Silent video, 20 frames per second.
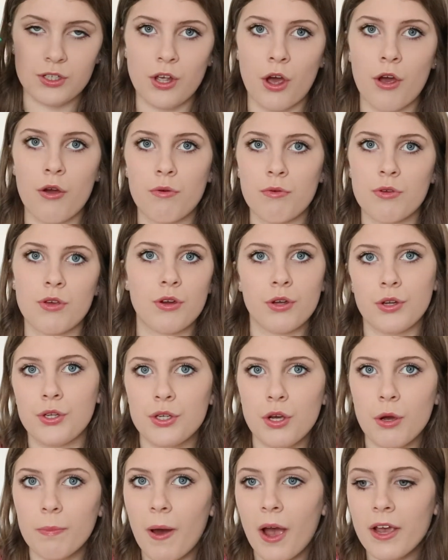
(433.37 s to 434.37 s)
So you can
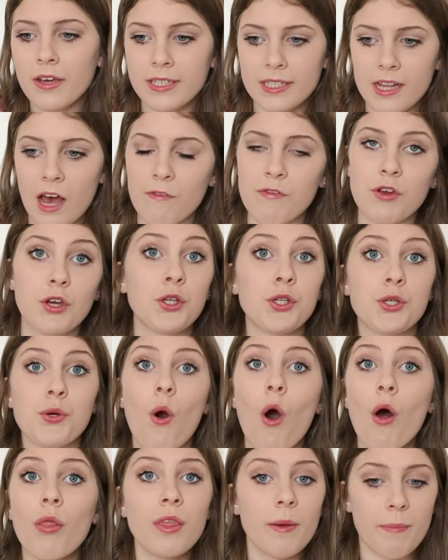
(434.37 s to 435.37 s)
do it by yourself, you can do it
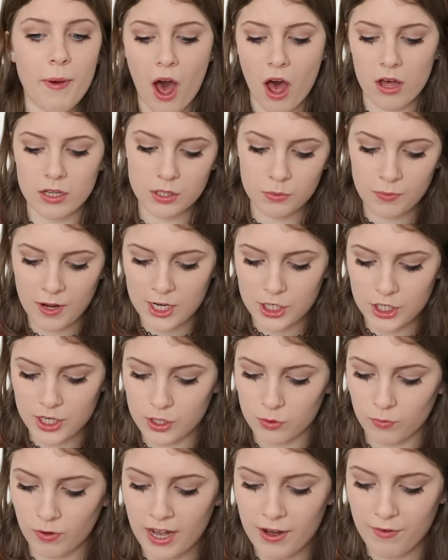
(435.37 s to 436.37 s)
on the bus, which
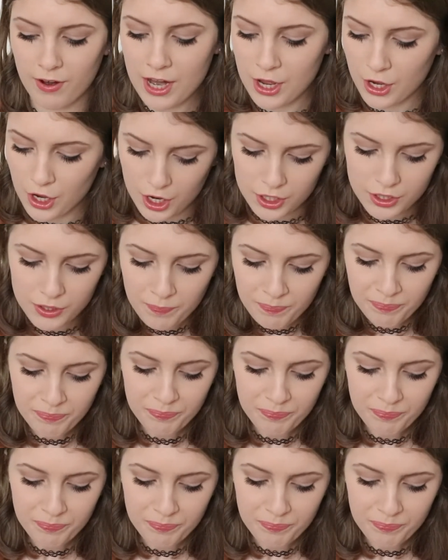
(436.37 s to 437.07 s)
is really, really good,